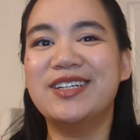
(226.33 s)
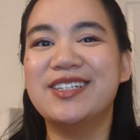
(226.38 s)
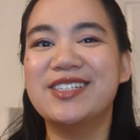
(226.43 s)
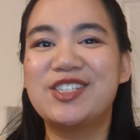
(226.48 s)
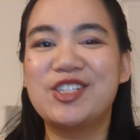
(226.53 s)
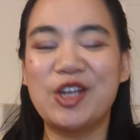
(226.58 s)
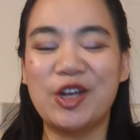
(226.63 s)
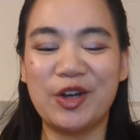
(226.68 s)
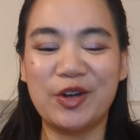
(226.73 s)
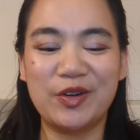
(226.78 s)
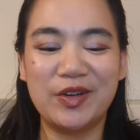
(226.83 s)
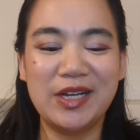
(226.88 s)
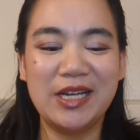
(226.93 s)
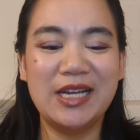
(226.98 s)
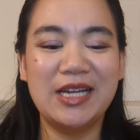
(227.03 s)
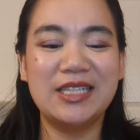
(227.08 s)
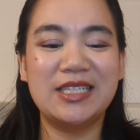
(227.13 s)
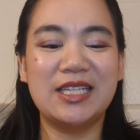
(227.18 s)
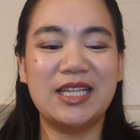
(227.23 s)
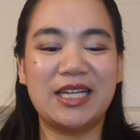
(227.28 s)
So
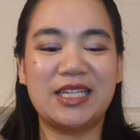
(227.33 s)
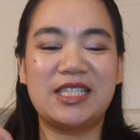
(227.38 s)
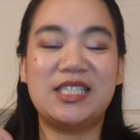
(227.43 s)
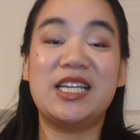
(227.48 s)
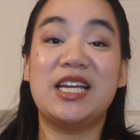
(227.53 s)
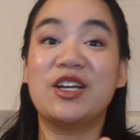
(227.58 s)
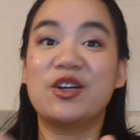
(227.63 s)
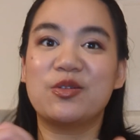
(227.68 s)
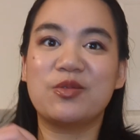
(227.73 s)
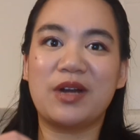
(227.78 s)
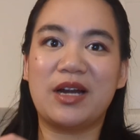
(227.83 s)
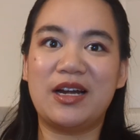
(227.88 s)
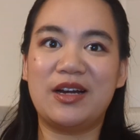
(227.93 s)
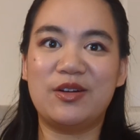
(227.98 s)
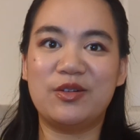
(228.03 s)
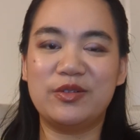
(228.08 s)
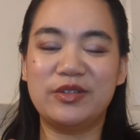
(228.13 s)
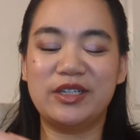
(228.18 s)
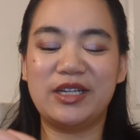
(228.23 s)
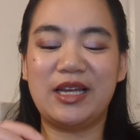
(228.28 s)
to like dig
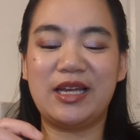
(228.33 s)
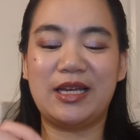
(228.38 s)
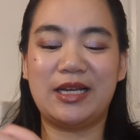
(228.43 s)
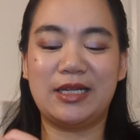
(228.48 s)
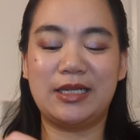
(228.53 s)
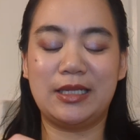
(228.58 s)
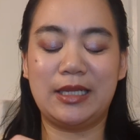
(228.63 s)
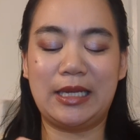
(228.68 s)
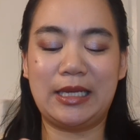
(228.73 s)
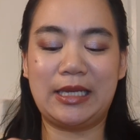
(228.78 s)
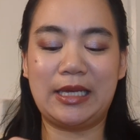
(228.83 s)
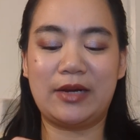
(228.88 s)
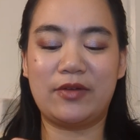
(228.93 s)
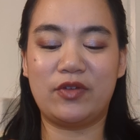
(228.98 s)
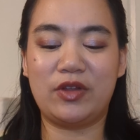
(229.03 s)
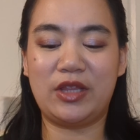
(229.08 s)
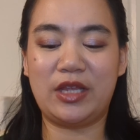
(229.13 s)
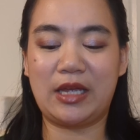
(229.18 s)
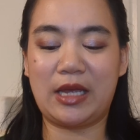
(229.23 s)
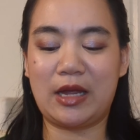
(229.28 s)
around and like get
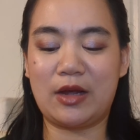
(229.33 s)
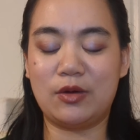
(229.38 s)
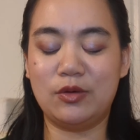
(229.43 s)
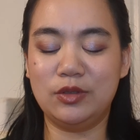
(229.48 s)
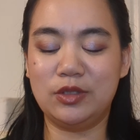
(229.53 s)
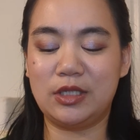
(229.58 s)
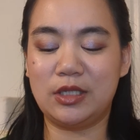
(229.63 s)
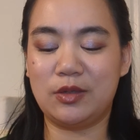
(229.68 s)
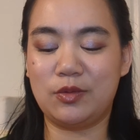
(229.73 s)
everything out,